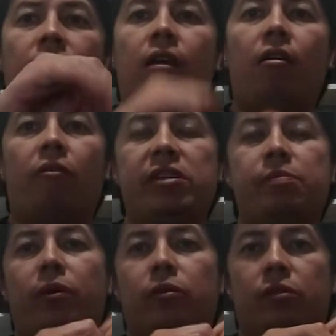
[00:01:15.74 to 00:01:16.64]
a
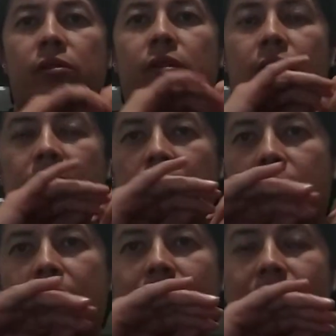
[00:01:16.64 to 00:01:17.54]
response. Take a
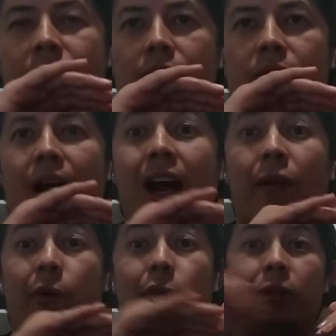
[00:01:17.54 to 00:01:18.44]
look at the
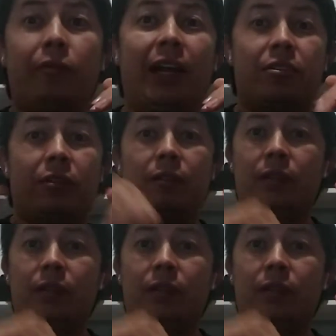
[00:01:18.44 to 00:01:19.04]
arrow direction, no?